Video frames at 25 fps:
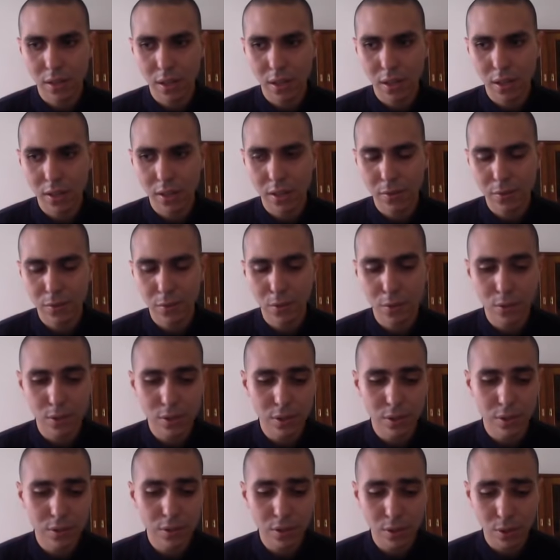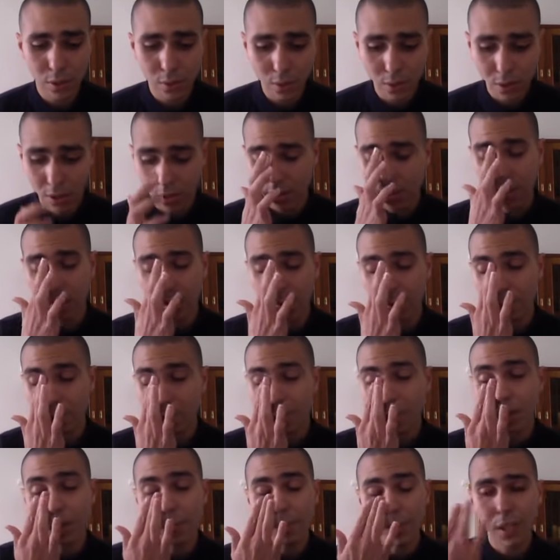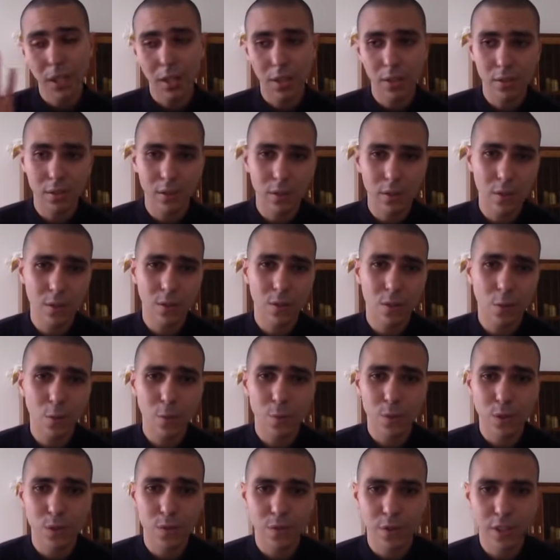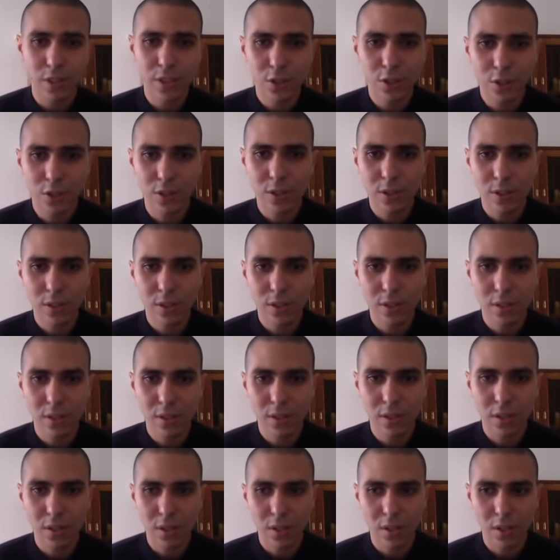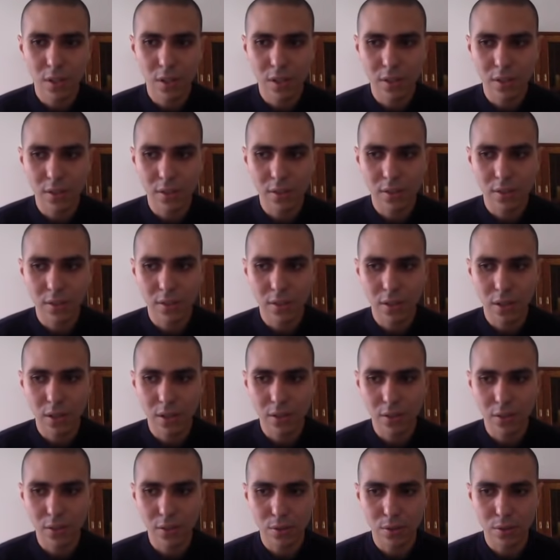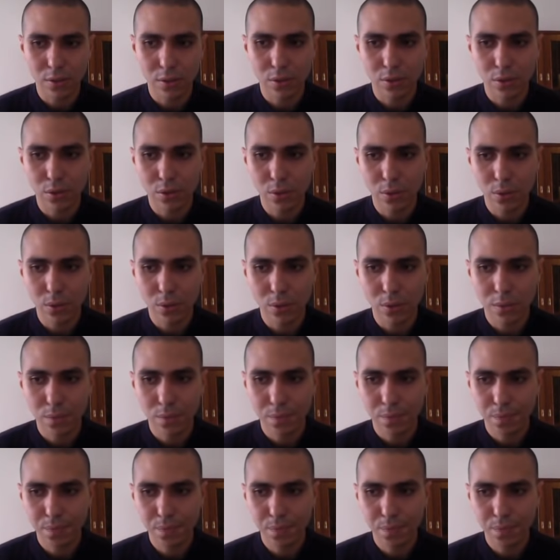as I've told you, they were like putting me under observation and under control.